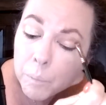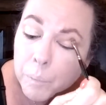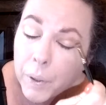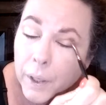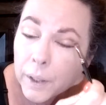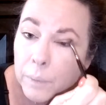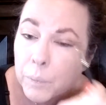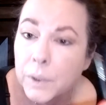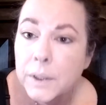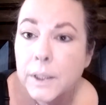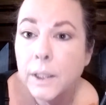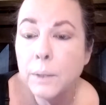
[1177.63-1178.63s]

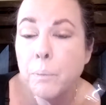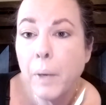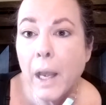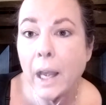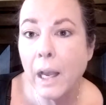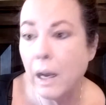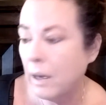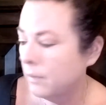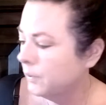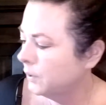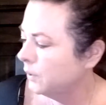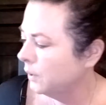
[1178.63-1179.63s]
pigmented
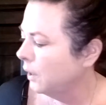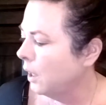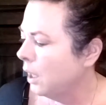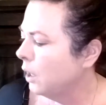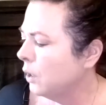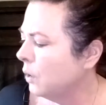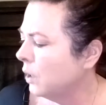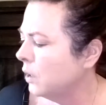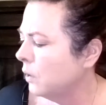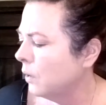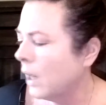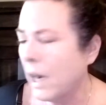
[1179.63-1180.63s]
payoffs. You can
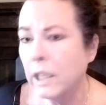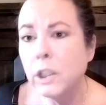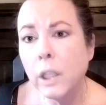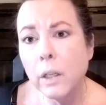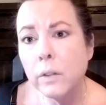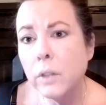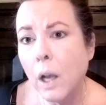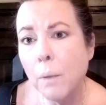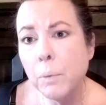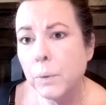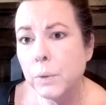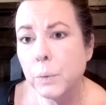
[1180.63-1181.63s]
do eyeshadow
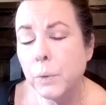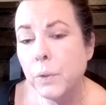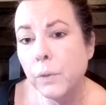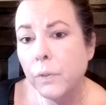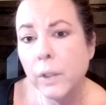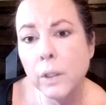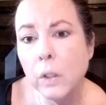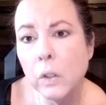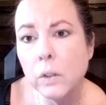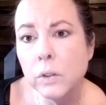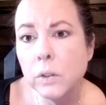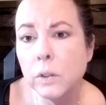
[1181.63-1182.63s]
toppers with your
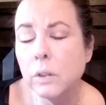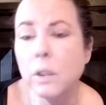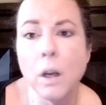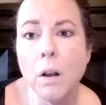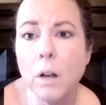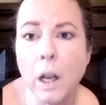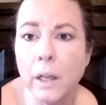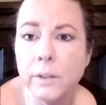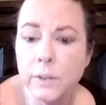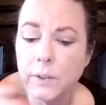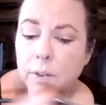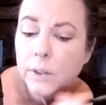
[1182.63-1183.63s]
fingers, all
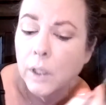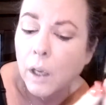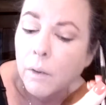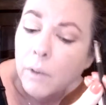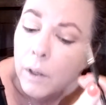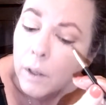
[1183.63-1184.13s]
kinds of stuff.